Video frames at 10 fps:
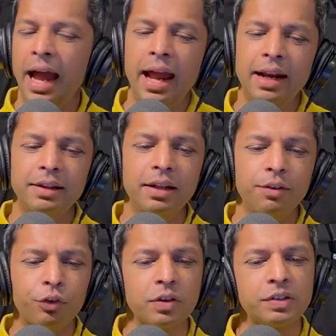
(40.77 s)
And
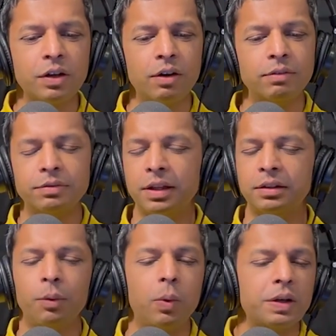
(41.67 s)
then, of course,
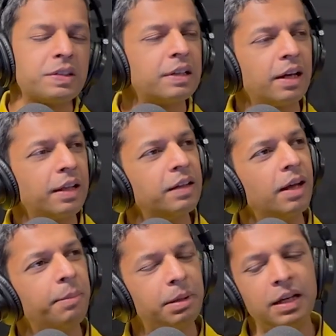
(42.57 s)
the worst that I
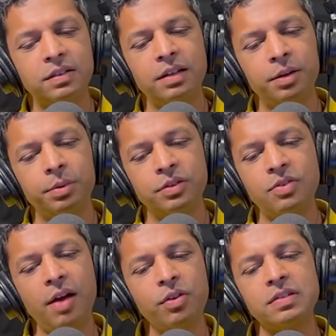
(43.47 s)
think MBS said was
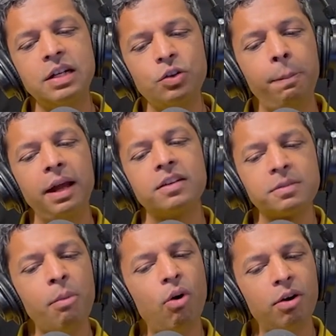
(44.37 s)
drivers need to pay
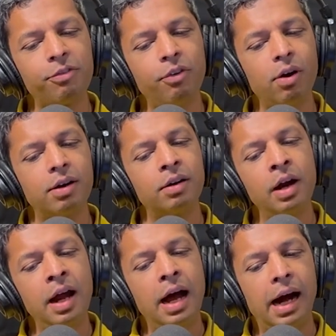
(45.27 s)
us more for
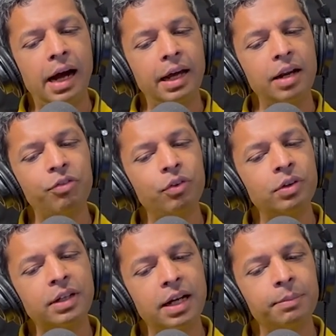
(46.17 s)
hiring
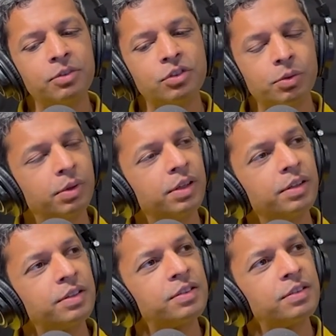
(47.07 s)
full-time
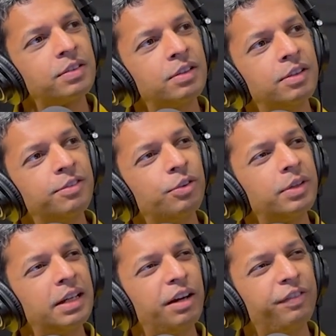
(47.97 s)
stewards
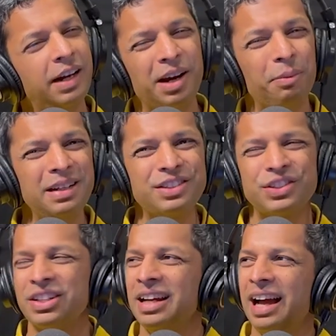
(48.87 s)
for the FIA,
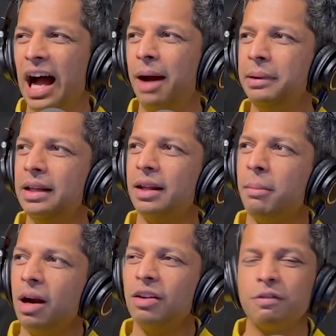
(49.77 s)
which, I mean, the
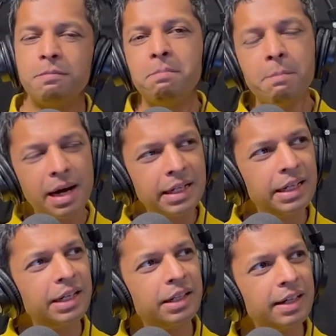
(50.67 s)
amount of
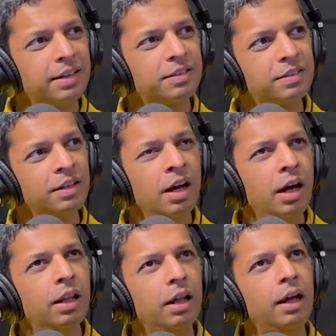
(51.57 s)
money
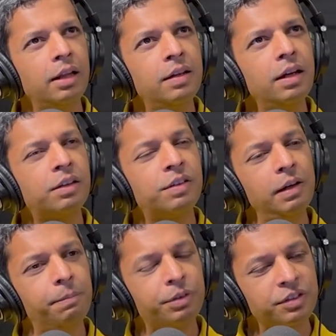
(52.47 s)
I think
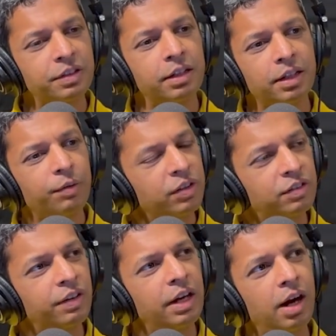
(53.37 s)
till Brazil, there was
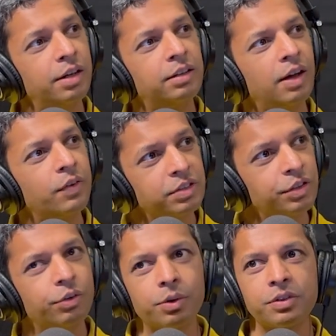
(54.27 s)

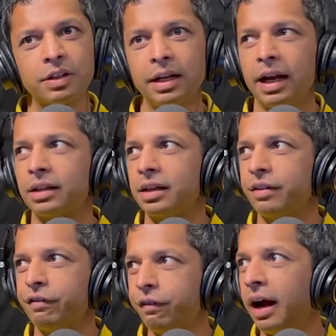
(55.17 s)
300,000 euros collected
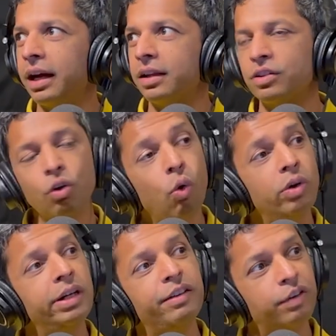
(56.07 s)
in fines
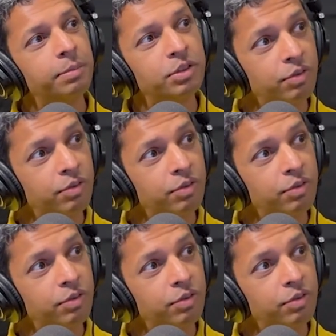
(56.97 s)
only from the